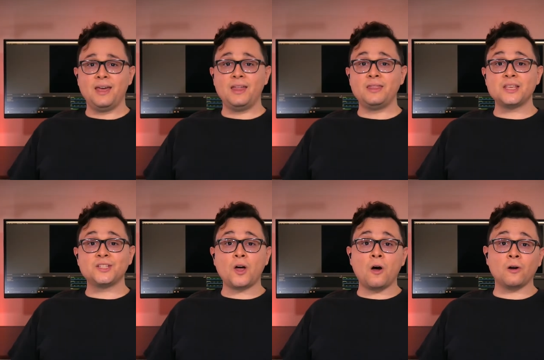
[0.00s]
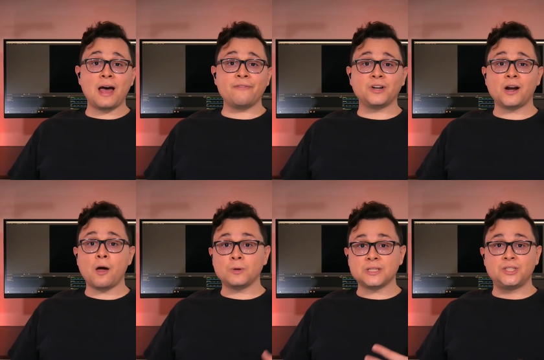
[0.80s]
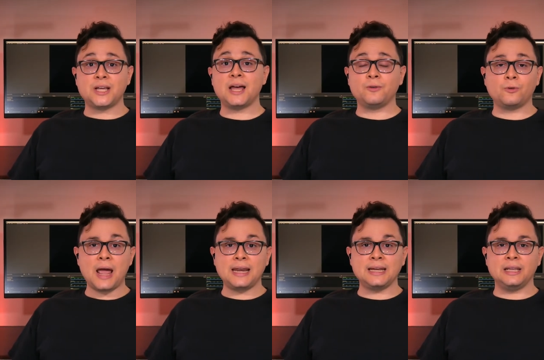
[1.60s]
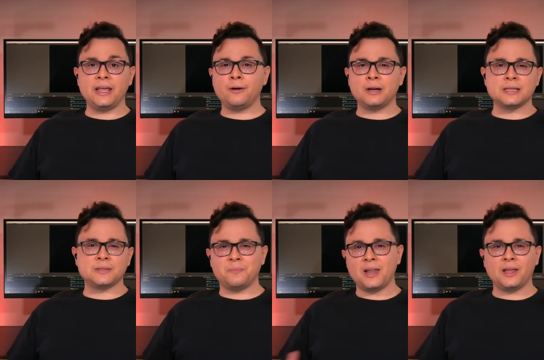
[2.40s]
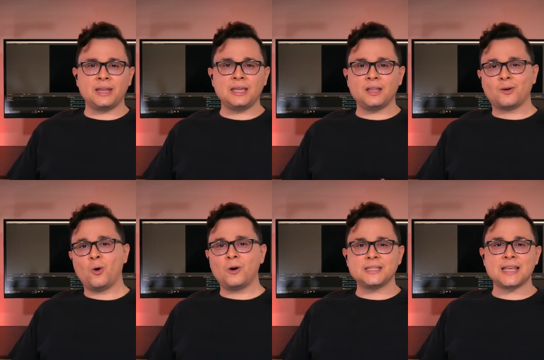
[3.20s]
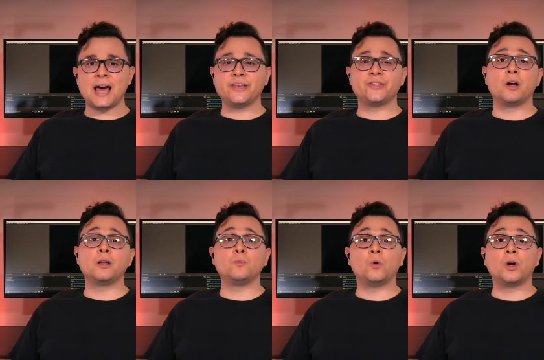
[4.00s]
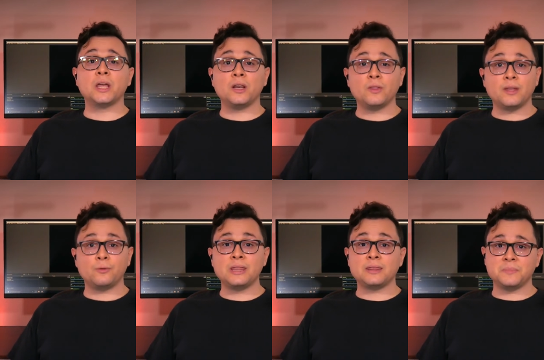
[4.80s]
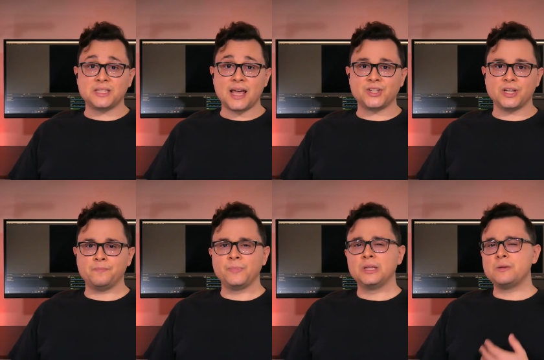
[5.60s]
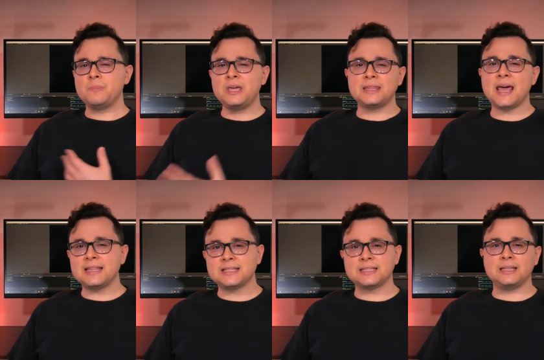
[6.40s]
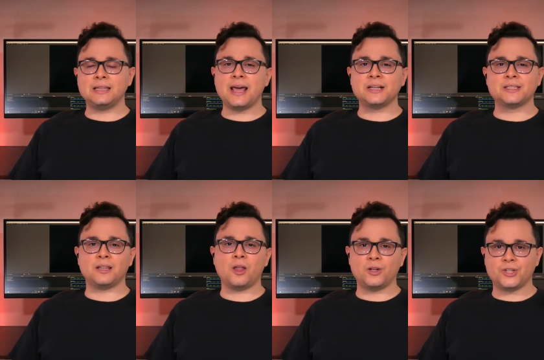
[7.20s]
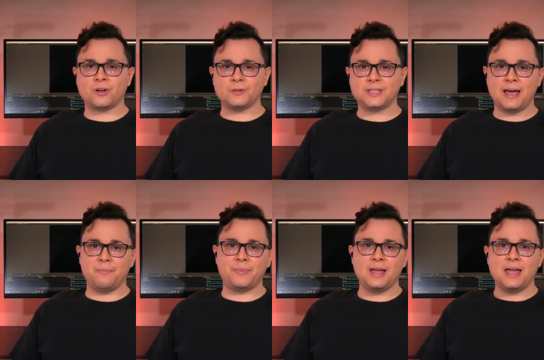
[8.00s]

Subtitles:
In this song, after I was done writing lyrics, melody, and chords, I started working on the rhythm section. To me, that's the next logical step.